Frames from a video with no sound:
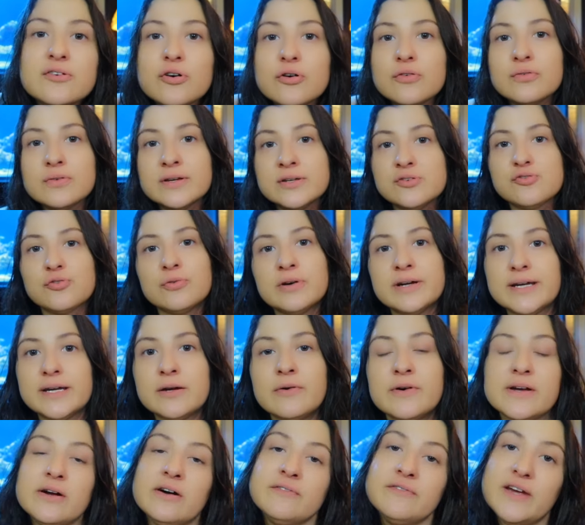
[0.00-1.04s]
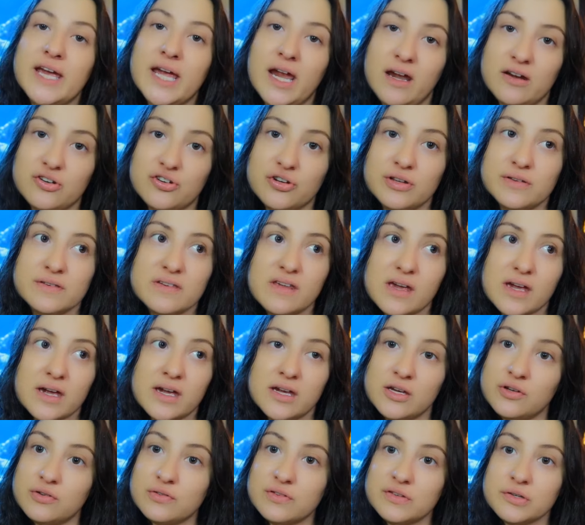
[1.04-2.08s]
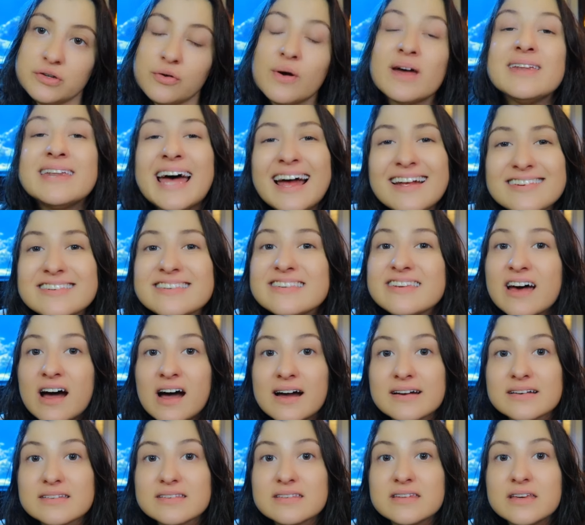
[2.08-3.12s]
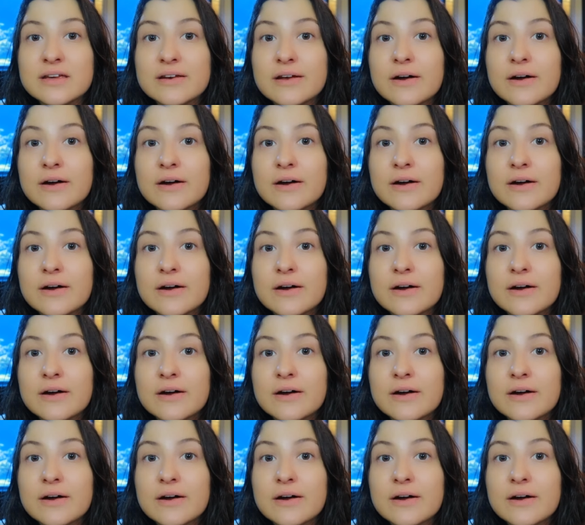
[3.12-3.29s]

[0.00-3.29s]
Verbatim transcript: don't enjoy going on vacations like I used to, and that sucks, you